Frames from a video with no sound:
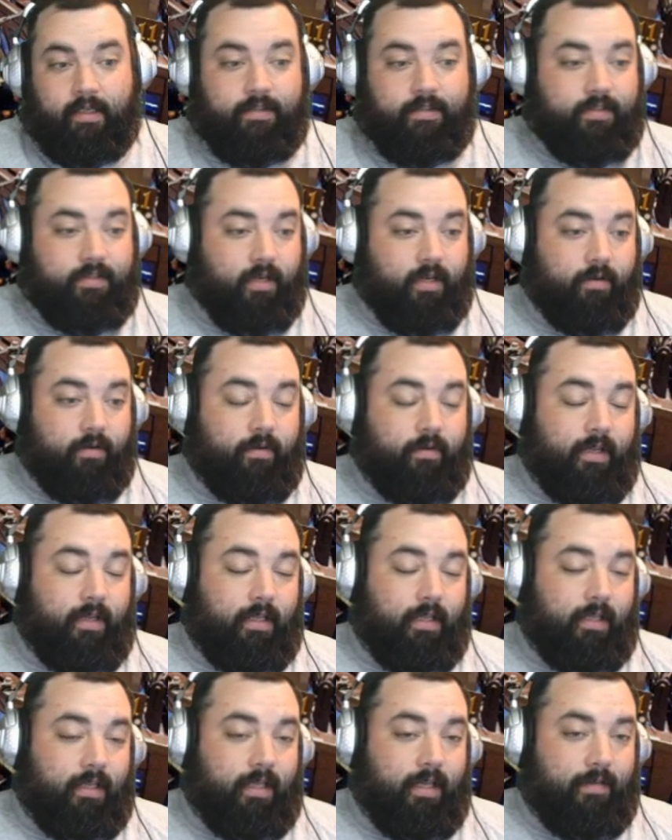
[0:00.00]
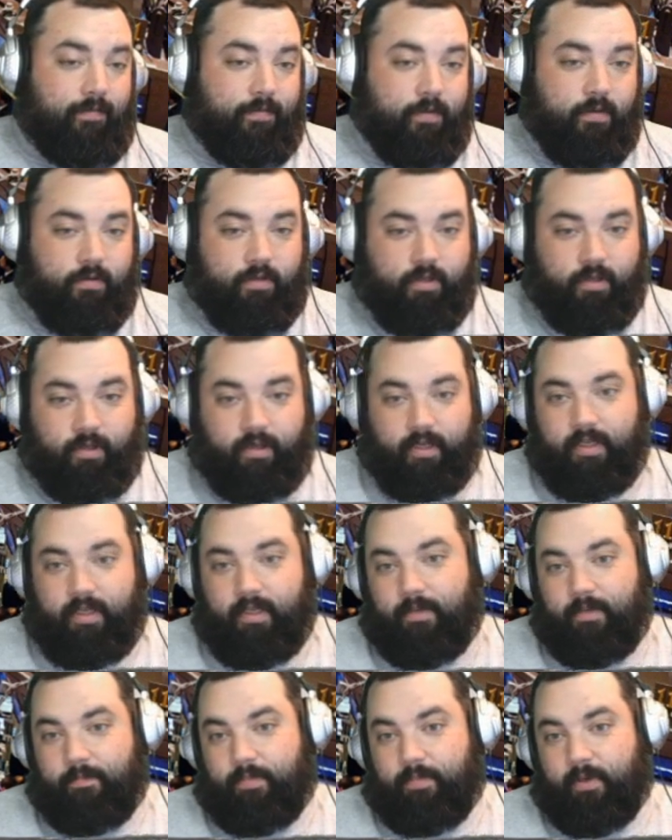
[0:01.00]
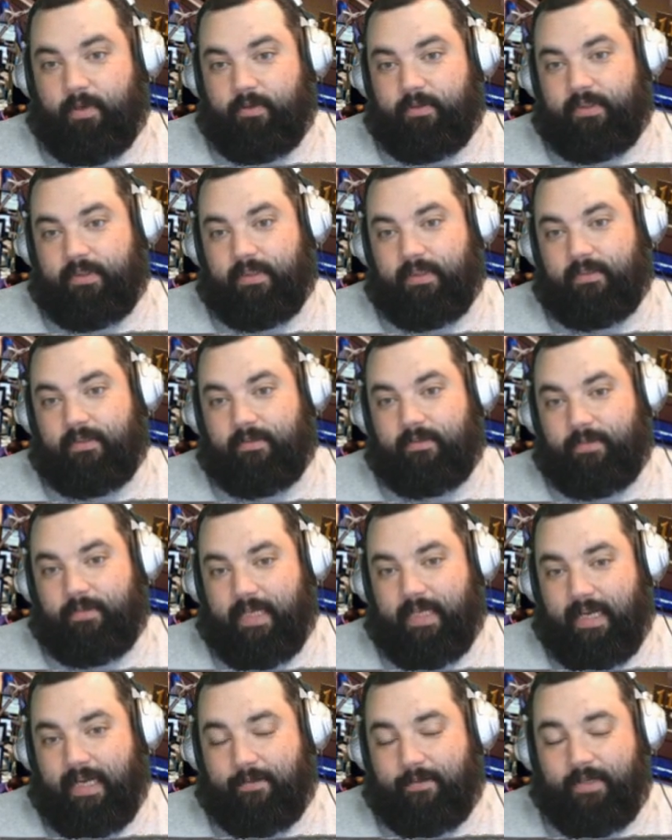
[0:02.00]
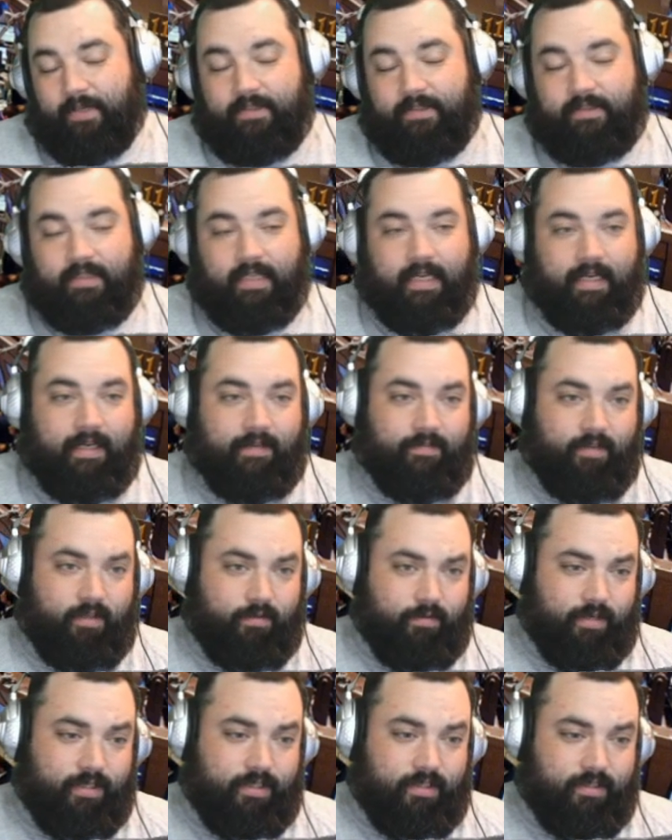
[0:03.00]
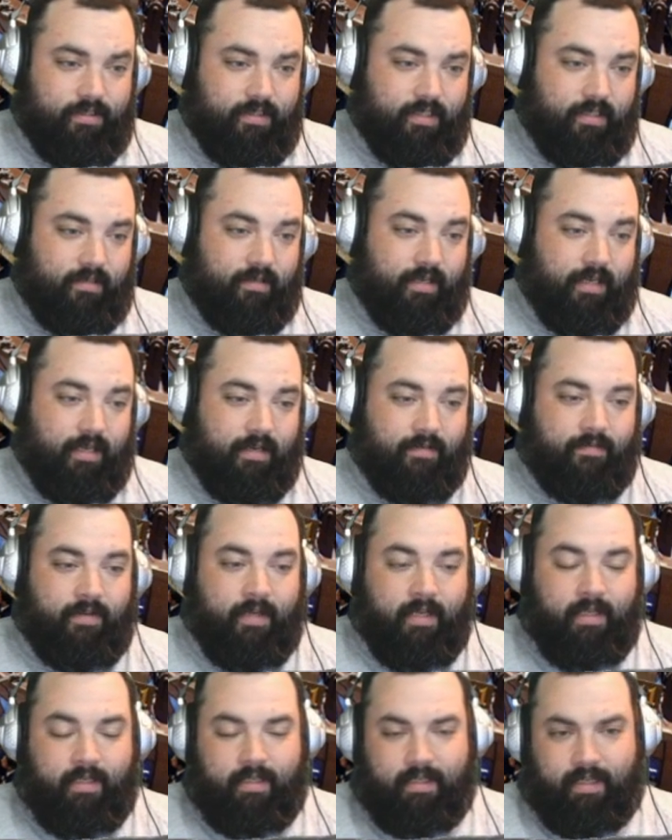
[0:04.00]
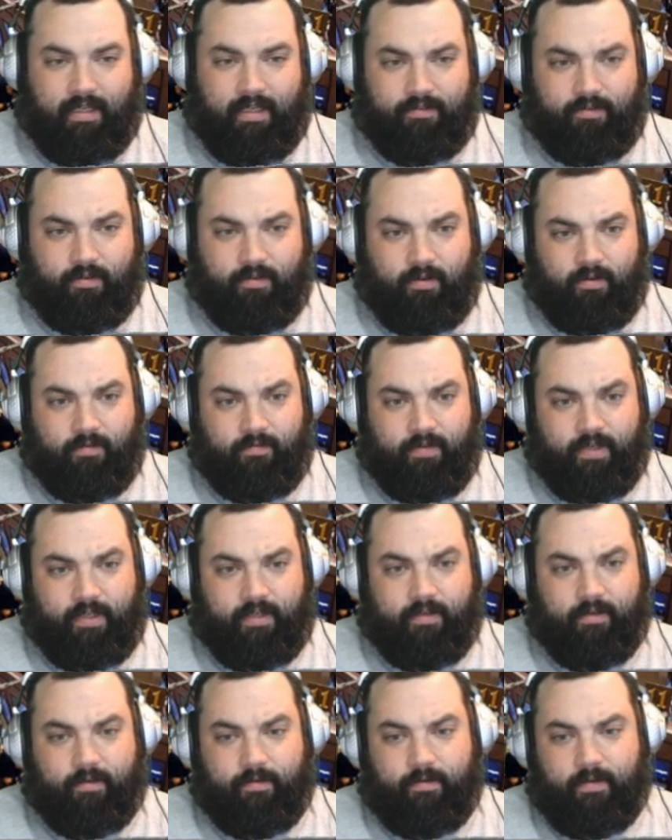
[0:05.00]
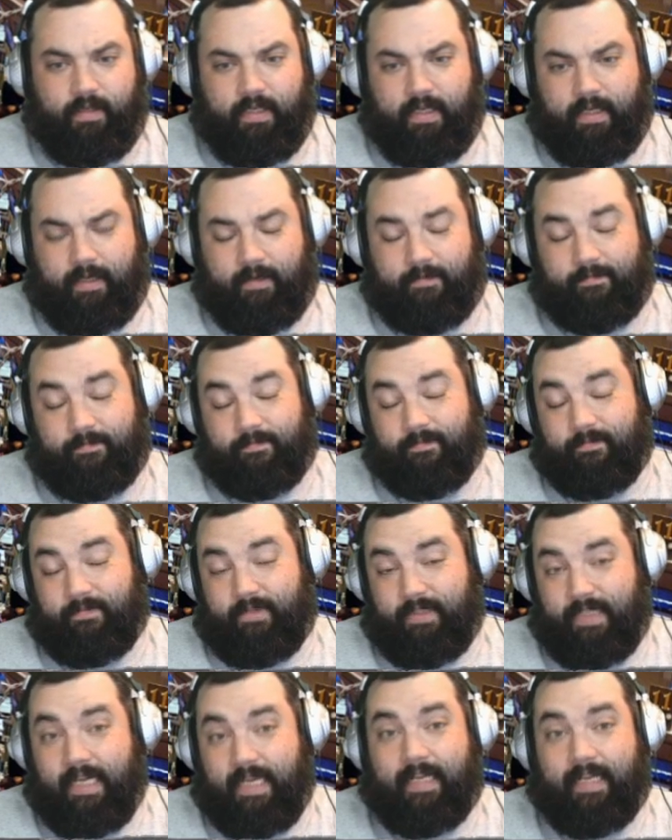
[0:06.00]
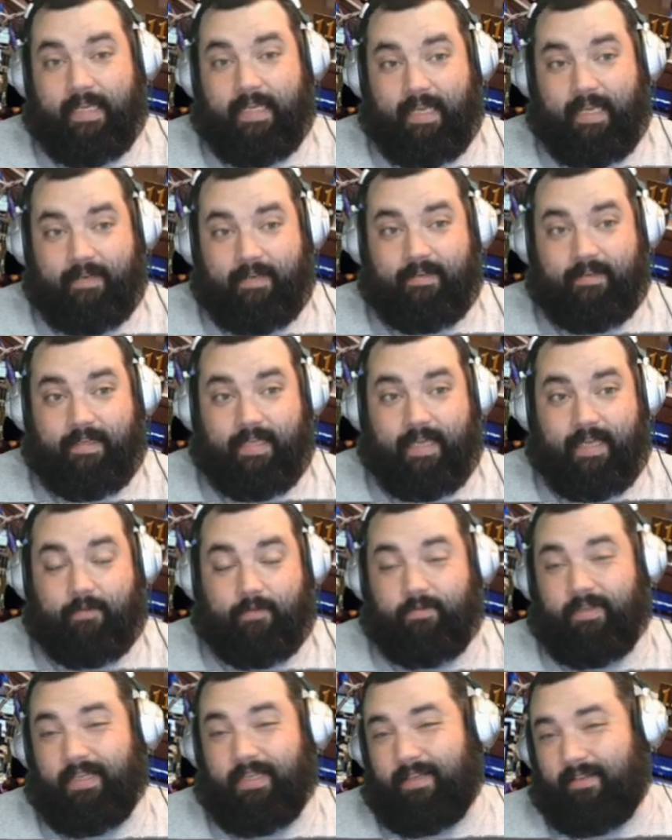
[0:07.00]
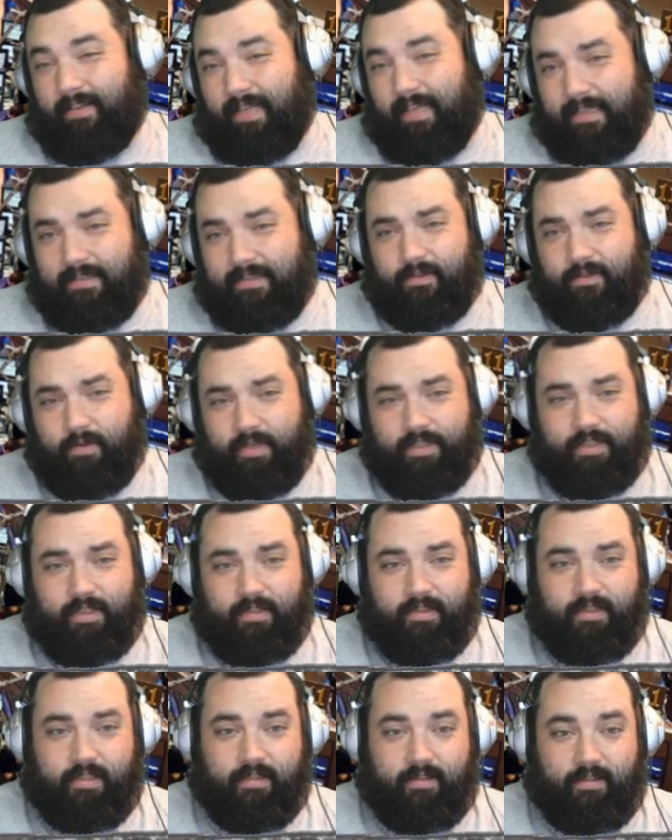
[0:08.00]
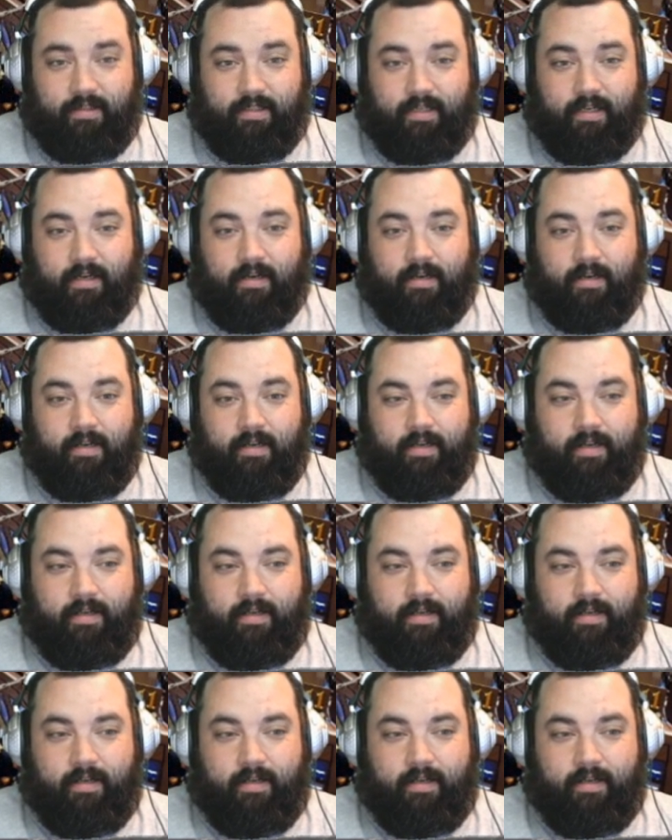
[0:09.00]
So if you could post in some comments any of the questions that you have, I'll do a whole video dedicated to that. We get lots of questions here and there.